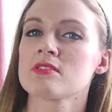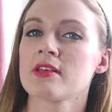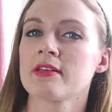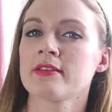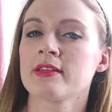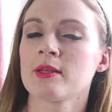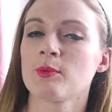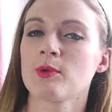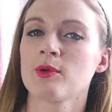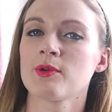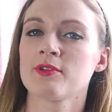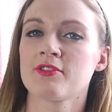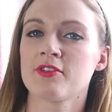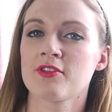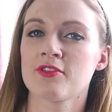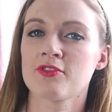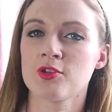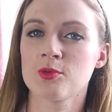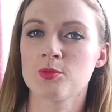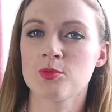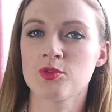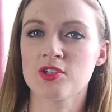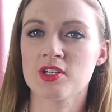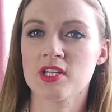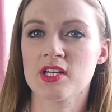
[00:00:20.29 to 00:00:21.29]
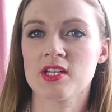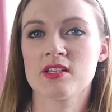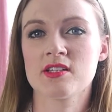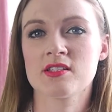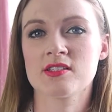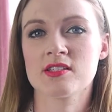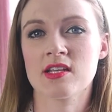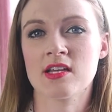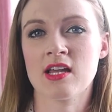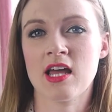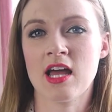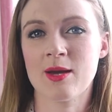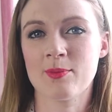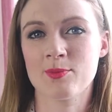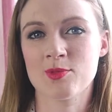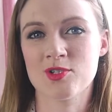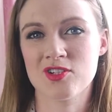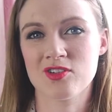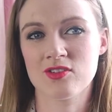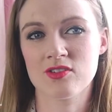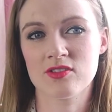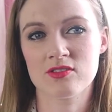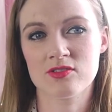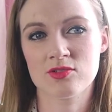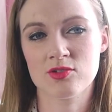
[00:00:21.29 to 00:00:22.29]
and then we went for a few more days in
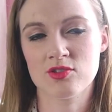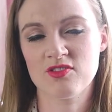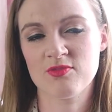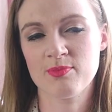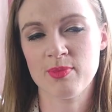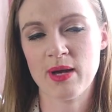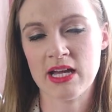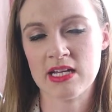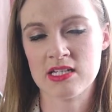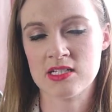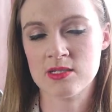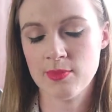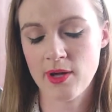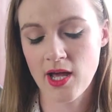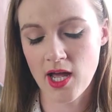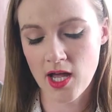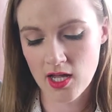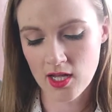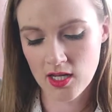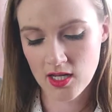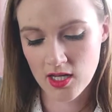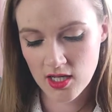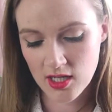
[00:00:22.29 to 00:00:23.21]
Hampshire, sort of back to back.